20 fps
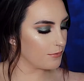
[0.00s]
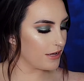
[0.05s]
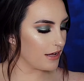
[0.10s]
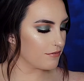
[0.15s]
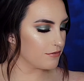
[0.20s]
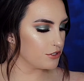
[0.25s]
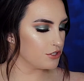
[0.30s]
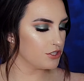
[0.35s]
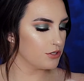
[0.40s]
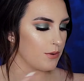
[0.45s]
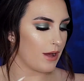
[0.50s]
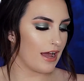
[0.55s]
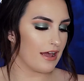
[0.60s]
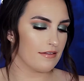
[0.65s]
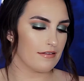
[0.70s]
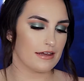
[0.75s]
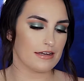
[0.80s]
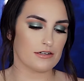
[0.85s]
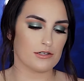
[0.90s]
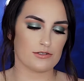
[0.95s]
And then we have the 2
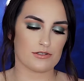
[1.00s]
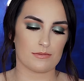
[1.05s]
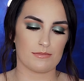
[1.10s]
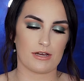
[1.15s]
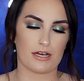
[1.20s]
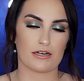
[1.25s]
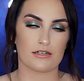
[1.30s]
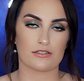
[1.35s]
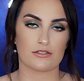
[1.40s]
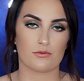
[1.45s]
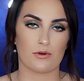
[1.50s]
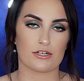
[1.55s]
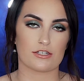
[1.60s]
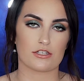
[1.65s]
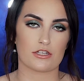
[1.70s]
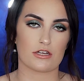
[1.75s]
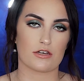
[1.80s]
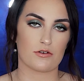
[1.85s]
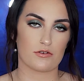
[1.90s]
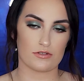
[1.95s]
highlighters. I'm not gonna
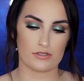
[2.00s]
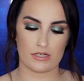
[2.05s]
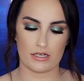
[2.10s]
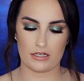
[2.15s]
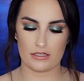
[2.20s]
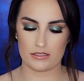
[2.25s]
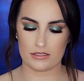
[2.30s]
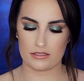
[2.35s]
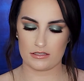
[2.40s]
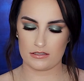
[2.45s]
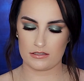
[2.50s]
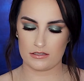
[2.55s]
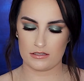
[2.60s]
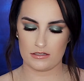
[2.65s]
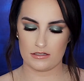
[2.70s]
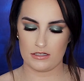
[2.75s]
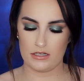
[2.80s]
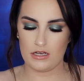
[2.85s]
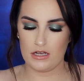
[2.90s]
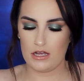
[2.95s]
swatch those
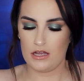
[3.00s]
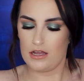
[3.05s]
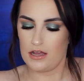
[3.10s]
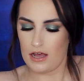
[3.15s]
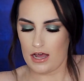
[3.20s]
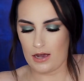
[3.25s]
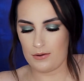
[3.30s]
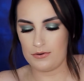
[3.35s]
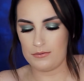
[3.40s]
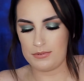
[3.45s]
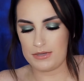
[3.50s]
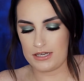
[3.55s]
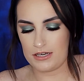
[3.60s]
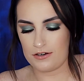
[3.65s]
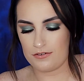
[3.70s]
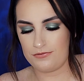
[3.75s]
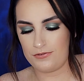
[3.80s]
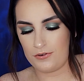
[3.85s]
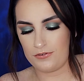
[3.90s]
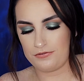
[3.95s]
because I would
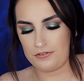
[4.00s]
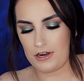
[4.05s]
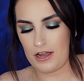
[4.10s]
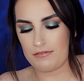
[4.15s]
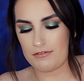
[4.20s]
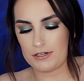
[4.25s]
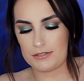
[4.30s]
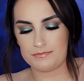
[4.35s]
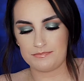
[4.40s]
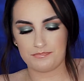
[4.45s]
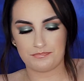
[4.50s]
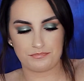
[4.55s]
be here for forever.